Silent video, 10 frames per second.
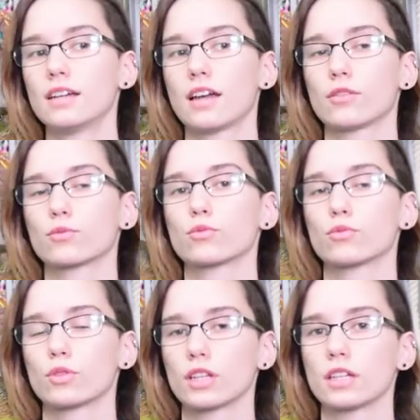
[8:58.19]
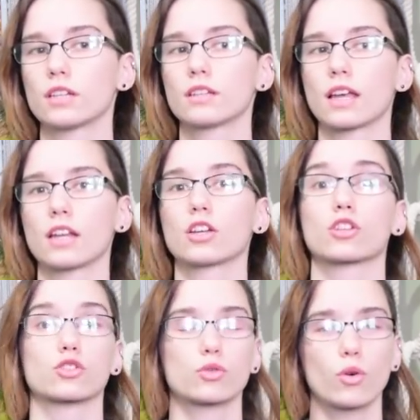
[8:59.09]
and really gaining
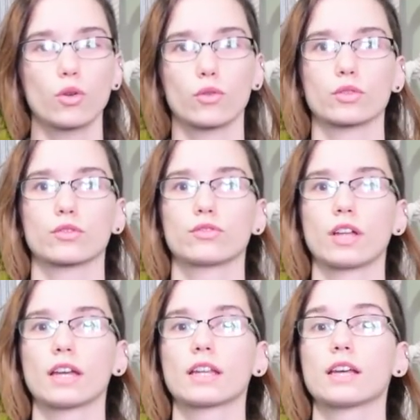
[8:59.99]
control over their flight,